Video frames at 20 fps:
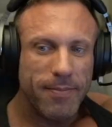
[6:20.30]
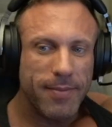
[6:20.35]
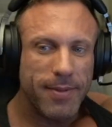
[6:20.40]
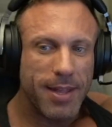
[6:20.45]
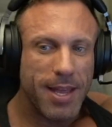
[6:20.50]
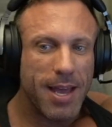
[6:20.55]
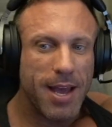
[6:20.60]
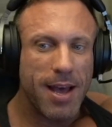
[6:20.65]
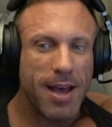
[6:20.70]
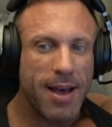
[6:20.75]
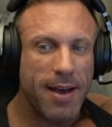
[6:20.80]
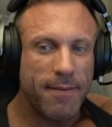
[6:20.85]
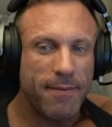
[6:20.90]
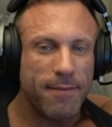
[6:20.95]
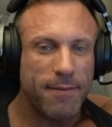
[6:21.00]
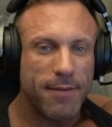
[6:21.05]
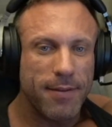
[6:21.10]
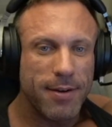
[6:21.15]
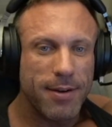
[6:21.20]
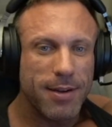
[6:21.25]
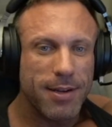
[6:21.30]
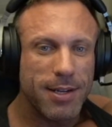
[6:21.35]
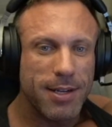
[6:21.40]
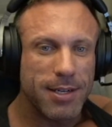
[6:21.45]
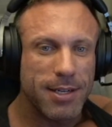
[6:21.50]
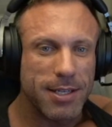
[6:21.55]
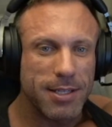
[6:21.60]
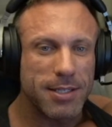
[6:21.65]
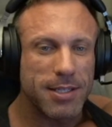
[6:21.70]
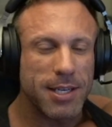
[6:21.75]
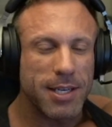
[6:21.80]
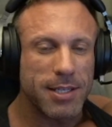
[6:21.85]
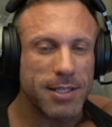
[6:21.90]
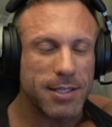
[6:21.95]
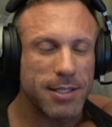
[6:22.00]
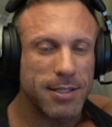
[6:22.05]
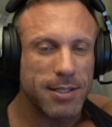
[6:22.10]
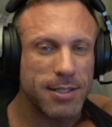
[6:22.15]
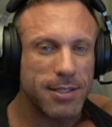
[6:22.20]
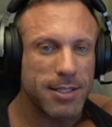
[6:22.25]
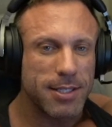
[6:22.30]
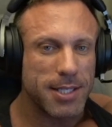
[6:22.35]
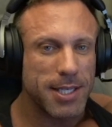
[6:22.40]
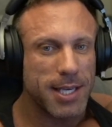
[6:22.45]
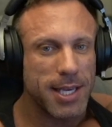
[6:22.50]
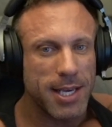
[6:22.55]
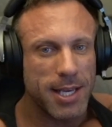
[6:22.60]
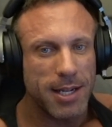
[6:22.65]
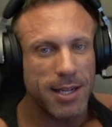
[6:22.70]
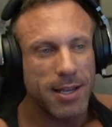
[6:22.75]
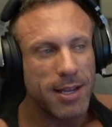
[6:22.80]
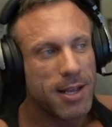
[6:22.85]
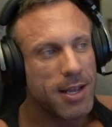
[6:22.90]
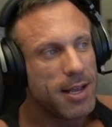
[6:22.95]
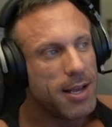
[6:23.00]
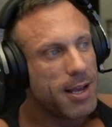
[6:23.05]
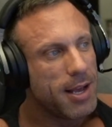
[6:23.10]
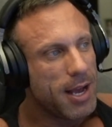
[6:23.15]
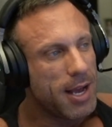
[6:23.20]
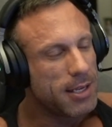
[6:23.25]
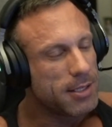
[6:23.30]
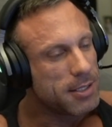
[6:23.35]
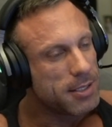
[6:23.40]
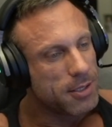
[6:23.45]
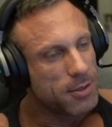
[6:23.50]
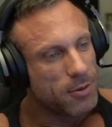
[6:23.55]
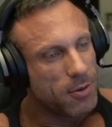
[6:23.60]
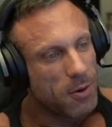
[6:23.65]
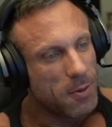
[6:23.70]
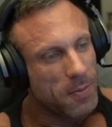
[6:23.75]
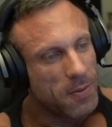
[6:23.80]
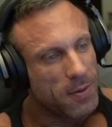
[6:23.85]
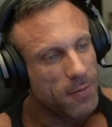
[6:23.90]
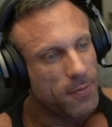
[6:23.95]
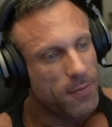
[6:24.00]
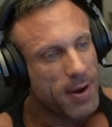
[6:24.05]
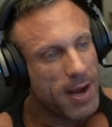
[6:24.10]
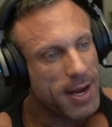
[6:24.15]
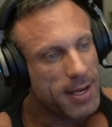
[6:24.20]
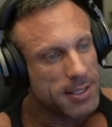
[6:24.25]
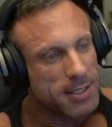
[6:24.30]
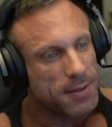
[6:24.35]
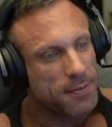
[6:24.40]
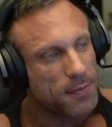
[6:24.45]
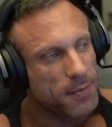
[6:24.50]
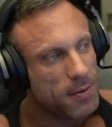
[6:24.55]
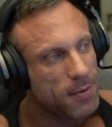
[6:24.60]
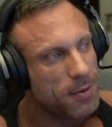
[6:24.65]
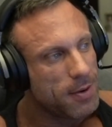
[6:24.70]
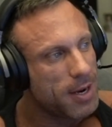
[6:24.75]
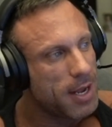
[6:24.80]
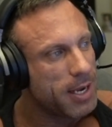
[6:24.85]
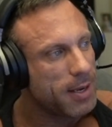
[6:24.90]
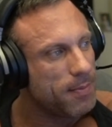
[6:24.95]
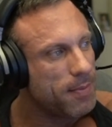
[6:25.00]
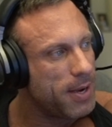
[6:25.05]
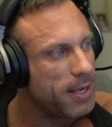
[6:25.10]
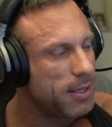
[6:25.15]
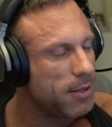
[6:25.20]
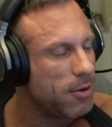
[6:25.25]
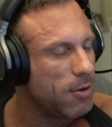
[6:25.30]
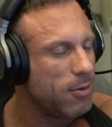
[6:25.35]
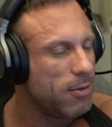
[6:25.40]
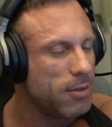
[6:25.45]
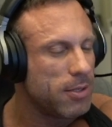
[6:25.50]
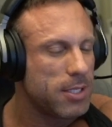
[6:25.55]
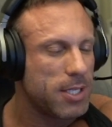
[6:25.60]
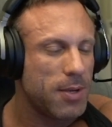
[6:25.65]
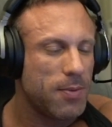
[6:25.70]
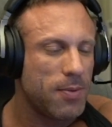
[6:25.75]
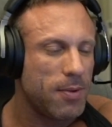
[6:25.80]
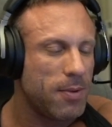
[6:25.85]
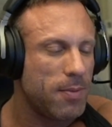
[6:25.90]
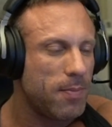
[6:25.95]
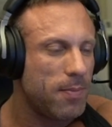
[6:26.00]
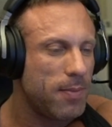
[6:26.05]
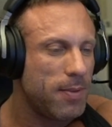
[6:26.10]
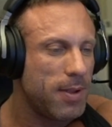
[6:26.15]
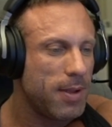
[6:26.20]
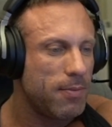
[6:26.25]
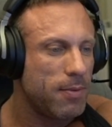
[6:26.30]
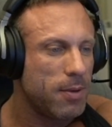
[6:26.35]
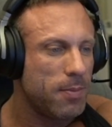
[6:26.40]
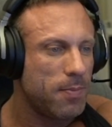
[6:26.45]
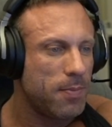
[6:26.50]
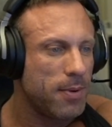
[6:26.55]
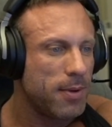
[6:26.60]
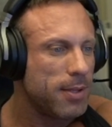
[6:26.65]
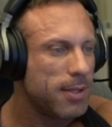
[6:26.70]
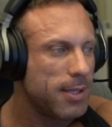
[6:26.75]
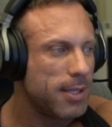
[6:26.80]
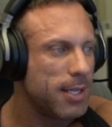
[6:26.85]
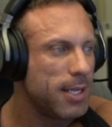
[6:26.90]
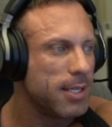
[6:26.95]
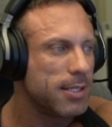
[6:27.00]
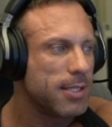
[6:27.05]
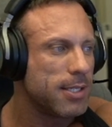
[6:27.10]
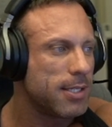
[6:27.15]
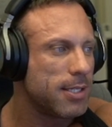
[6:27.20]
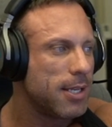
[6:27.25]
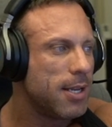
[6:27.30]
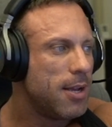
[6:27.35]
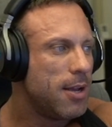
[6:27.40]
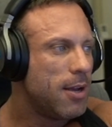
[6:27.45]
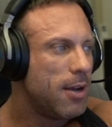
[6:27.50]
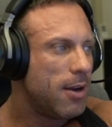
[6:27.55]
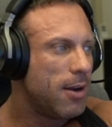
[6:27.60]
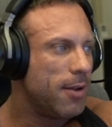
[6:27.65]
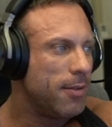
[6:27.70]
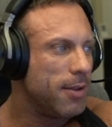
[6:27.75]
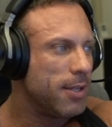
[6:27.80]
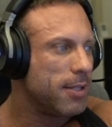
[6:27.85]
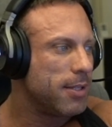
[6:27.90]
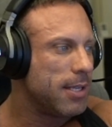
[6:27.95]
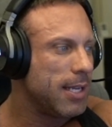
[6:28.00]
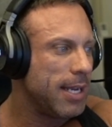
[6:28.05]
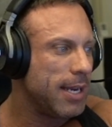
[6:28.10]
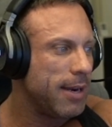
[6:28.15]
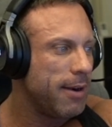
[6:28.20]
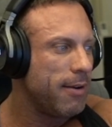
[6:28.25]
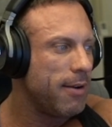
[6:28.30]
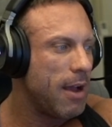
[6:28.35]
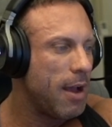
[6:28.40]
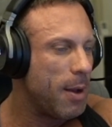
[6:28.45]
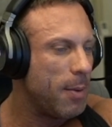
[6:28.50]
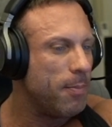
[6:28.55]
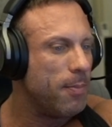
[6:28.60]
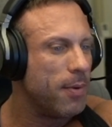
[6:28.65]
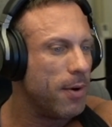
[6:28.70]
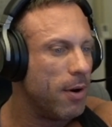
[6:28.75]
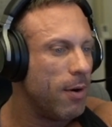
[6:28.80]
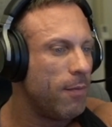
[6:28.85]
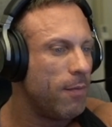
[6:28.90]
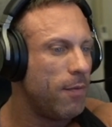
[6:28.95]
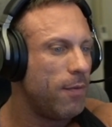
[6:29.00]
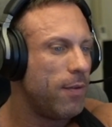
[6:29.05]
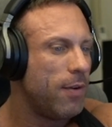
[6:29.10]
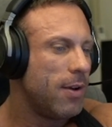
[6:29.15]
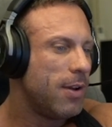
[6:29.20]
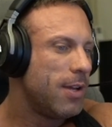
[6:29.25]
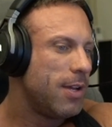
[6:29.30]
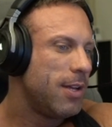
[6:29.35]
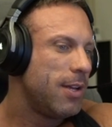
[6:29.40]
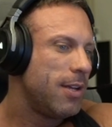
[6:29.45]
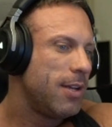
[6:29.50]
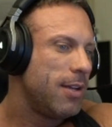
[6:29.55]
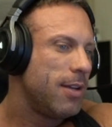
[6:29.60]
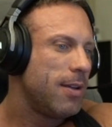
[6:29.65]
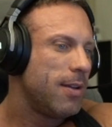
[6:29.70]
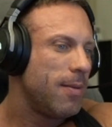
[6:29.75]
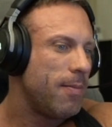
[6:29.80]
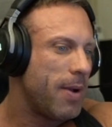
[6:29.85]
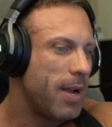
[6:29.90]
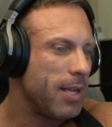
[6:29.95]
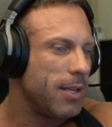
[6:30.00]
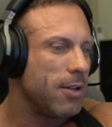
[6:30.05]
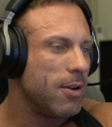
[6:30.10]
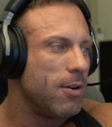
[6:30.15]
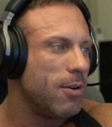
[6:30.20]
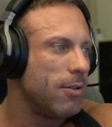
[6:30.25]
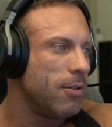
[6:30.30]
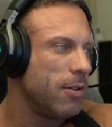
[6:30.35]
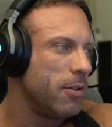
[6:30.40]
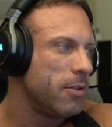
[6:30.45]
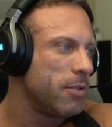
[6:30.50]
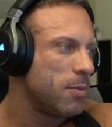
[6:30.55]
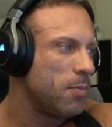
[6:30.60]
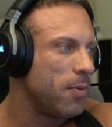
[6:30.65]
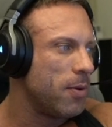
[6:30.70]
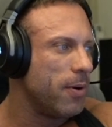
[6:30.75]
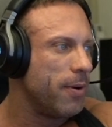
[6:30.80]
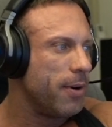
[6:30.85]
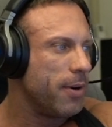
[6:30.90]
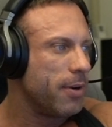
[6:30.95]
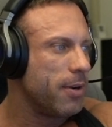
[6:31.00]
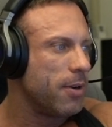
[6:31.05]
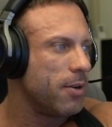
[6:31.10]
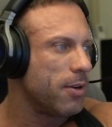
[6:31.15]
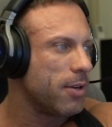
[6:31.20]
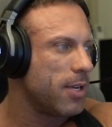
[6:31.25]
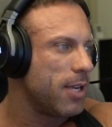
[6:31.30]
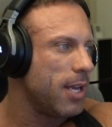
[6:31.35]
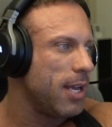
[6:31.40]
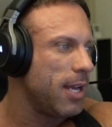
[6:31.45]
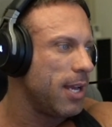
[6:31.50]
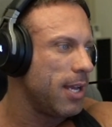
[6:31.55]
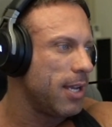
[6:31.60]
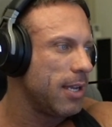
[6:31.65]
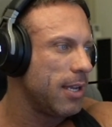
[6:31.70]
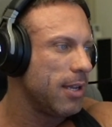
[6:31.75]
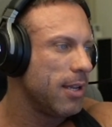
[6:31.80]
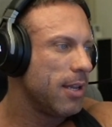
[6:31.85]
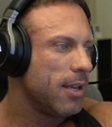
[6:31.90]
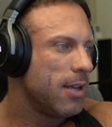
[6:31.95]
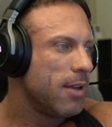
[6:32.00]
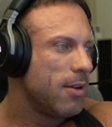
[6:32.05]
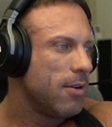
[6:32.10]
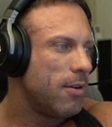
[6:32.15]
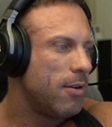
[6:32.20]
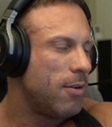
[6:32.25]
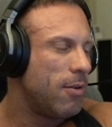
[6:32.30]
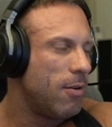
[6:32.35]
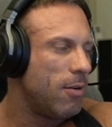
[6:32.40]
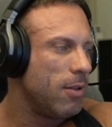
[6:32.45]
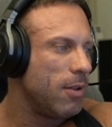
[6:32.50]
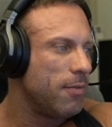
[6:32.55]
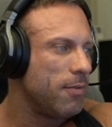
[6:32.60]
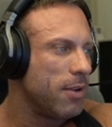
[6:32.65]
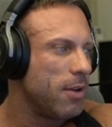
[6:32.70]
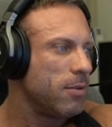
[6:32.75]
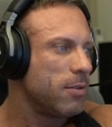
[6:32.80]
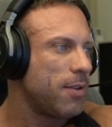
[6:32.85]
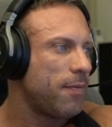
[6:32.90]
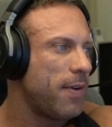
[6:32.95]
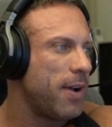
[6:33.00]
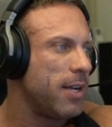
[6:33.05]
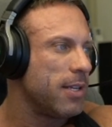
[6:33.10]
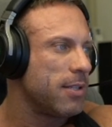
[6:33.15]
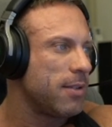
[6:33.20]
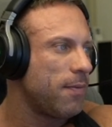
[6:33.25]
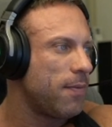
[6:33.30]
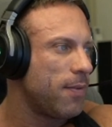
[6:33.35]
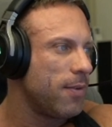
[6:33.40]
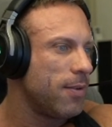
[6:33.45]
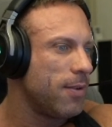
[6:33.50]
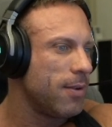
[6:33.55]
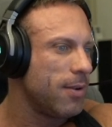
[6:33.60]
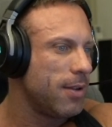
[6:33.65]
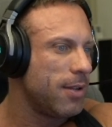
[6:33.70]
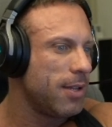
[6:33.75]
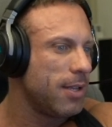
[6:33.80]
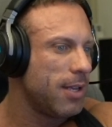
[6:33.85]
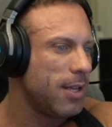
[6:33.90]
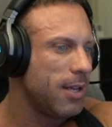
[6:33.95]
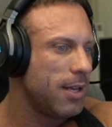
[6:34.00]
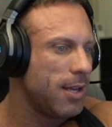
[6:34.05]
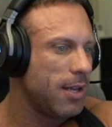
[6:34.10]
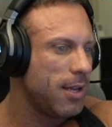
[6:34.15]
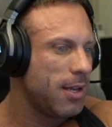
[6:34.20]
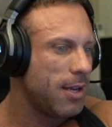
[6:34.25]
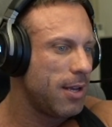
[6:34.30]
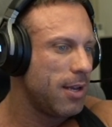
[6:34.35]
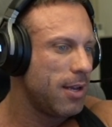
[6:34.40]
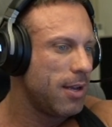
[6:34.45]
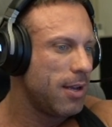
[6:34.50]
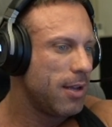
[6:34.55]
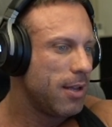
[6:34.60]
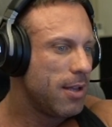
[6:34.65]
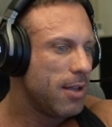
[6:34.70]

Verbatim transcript: they have this isn't seen as the normal fast food like McDonald's. They would they would put this on a tier above McDonald's, Burger King, all of those fast food uh,